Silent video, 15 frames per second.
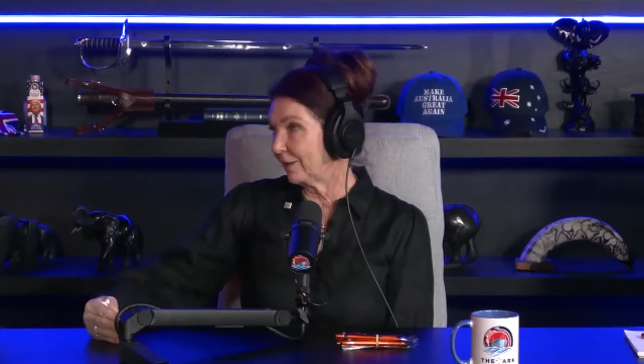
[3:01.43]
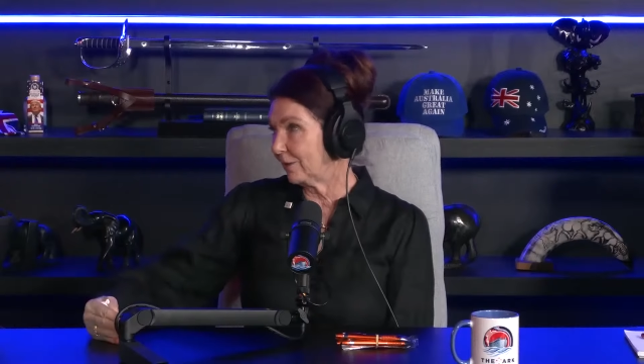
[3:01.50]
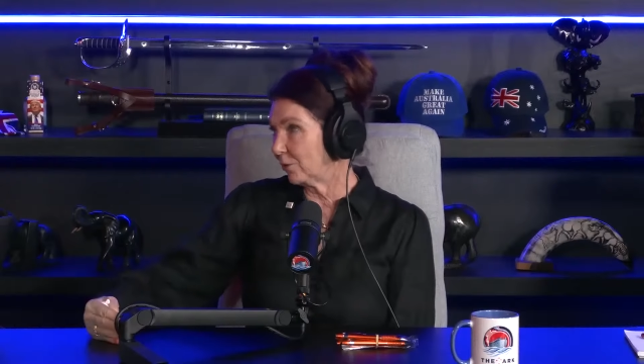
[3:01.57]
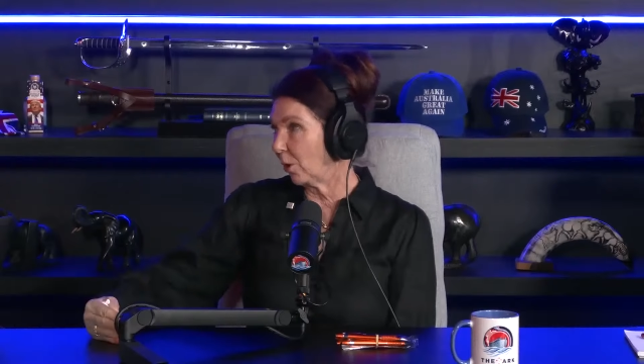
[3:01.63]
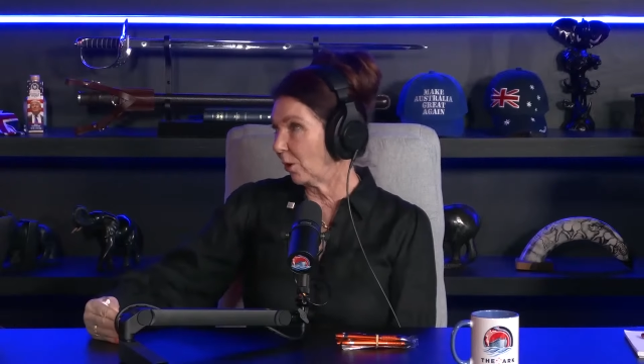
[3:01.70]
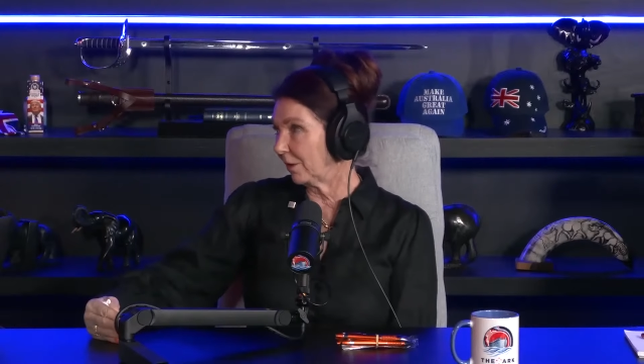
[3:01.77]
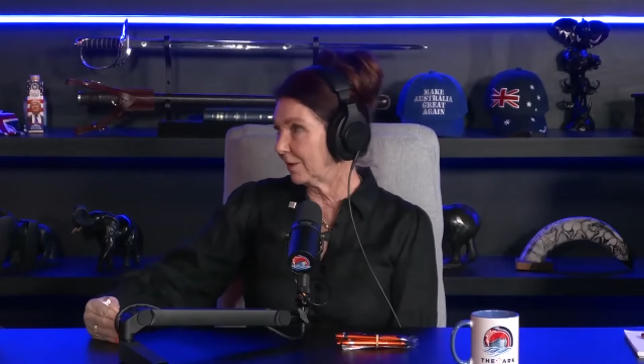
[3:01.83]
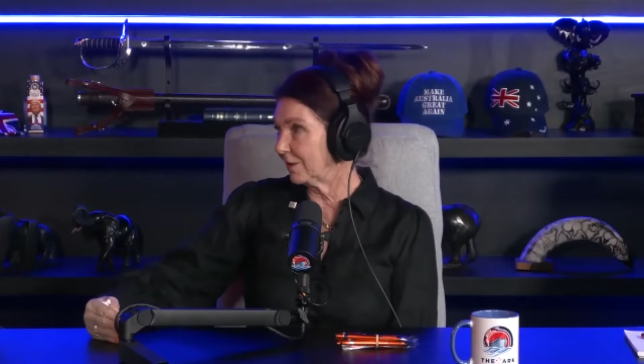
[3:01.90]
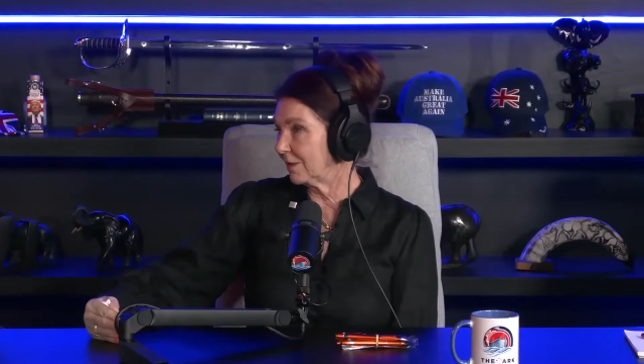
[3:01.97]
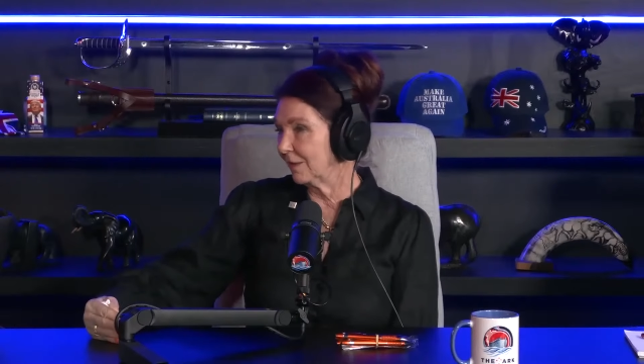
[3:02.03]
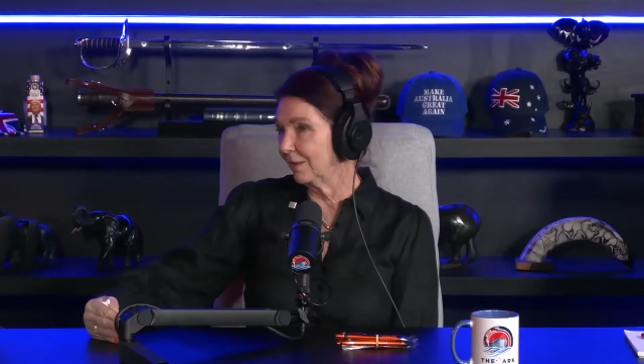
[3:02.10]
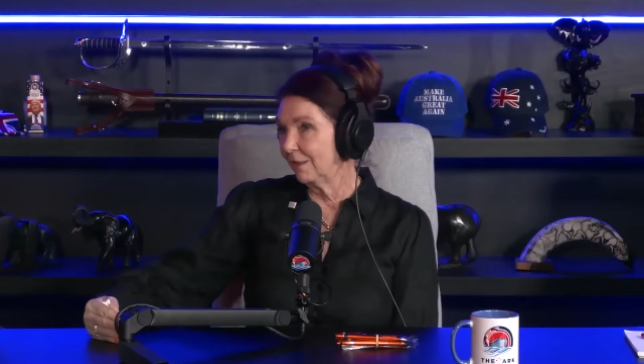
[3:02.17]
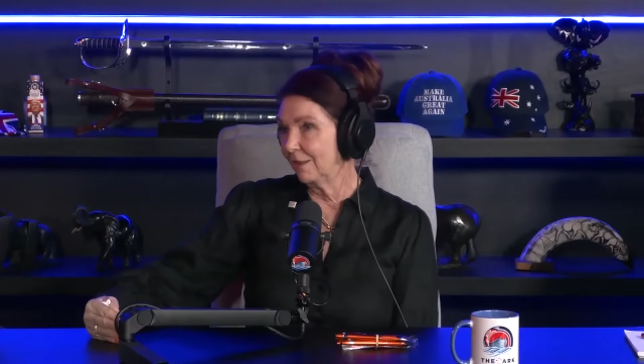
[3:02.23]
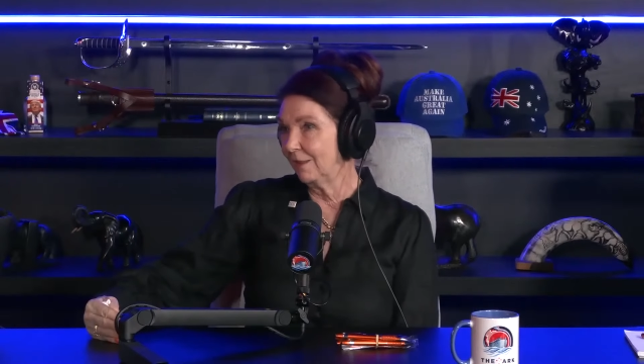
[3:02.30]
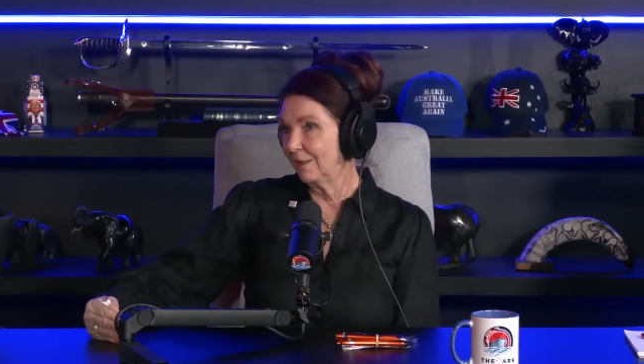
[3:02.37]
dollars
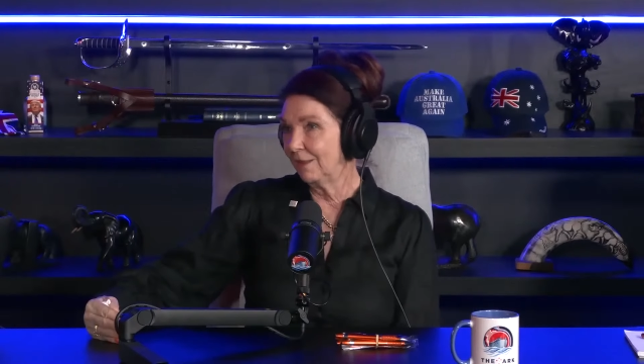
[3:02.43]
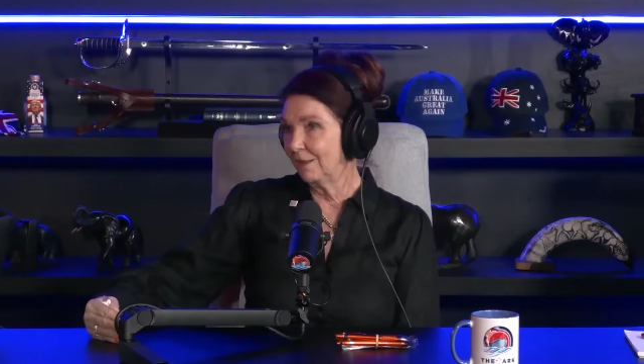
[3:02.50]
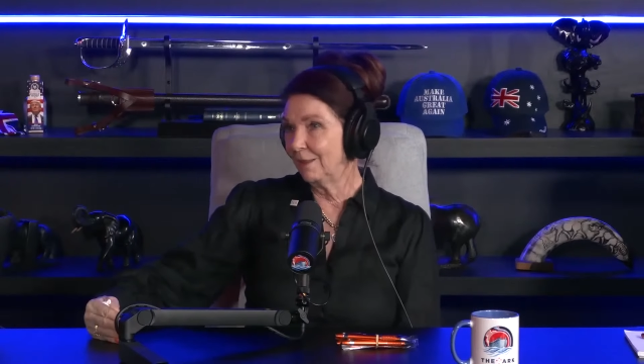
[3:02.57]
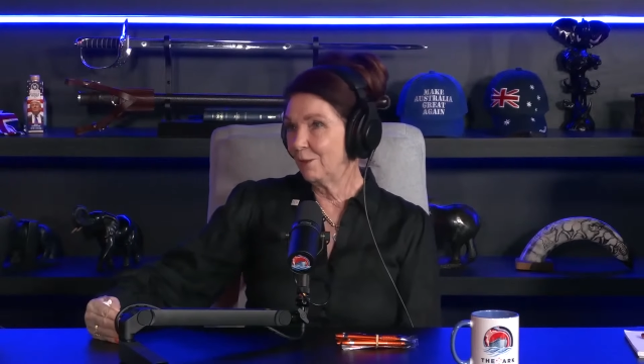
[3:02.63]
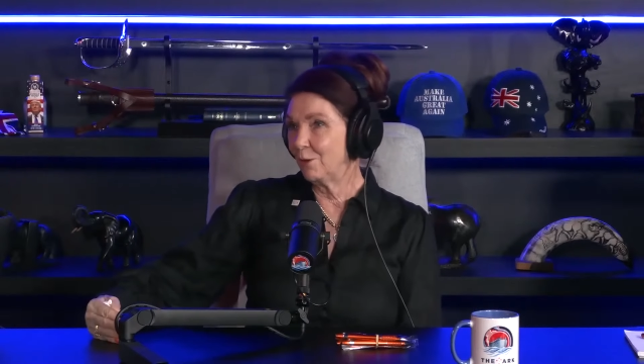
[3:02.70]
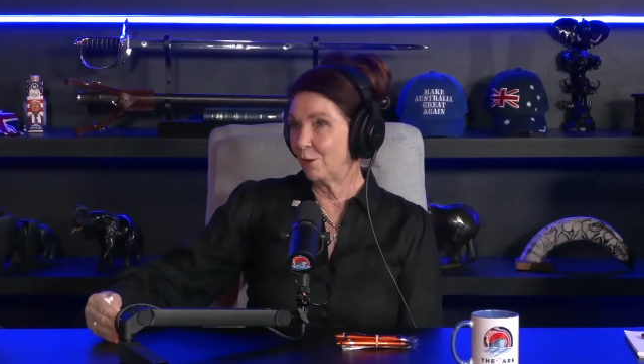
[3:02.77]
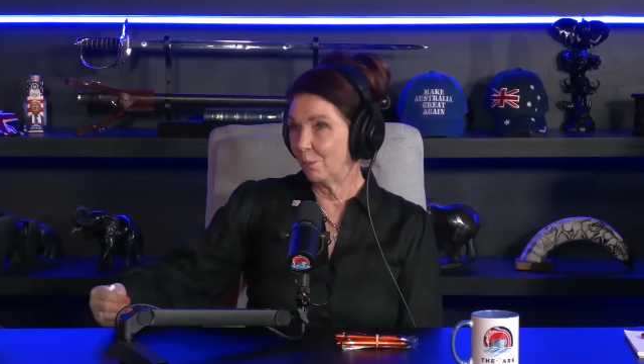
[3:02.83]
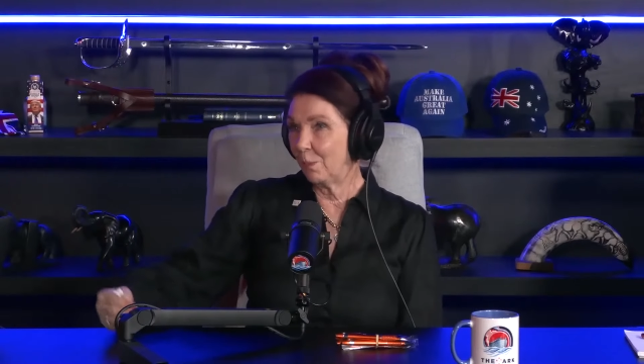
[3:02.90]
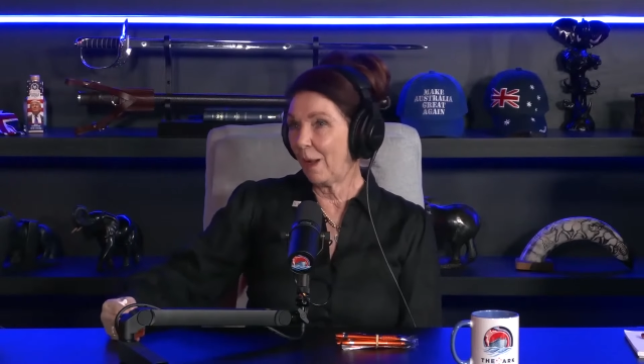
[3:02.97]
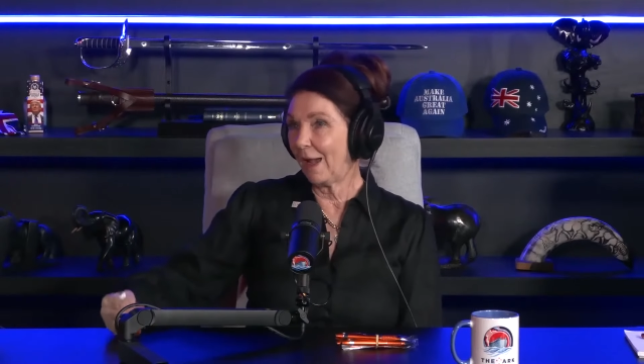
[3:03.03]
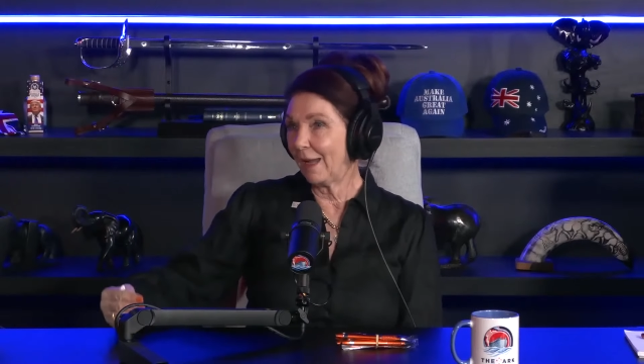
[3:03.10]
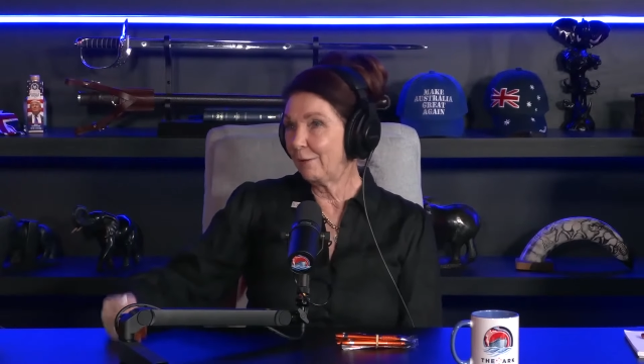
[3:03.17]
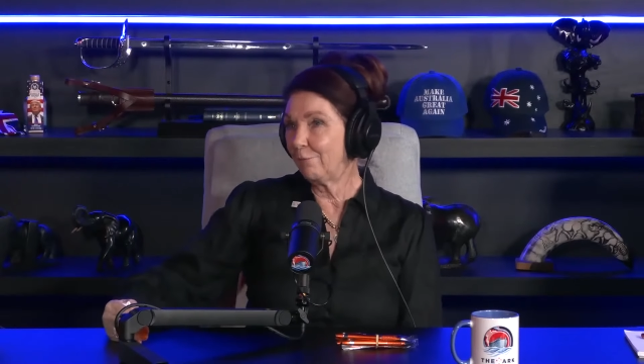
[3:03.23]
to pay